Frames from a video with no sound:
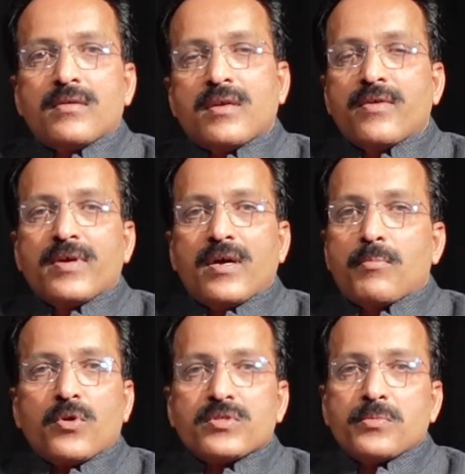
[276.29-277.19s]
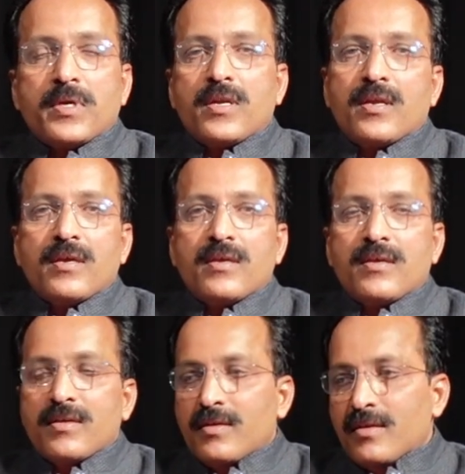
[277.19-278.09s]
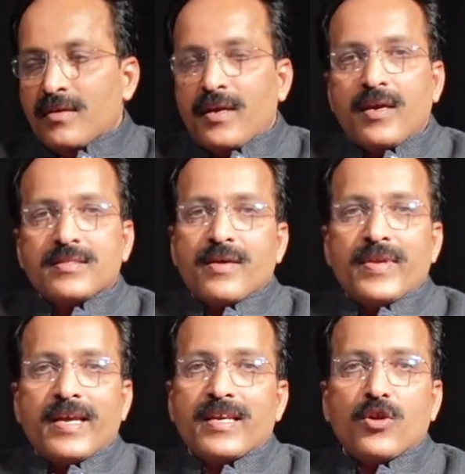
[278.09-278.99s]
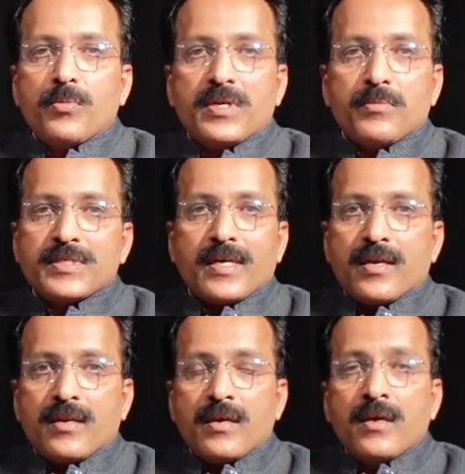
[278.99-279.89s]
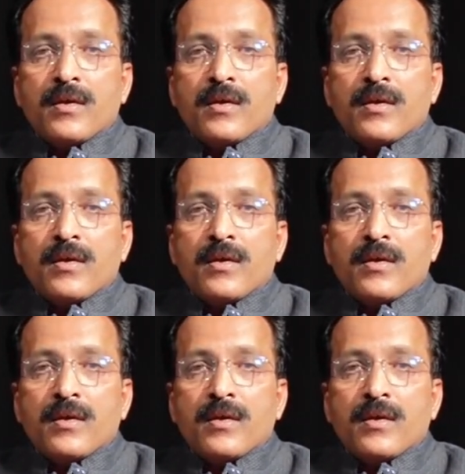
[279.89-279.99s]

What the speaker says: give approximately 7-8 kilometers per second.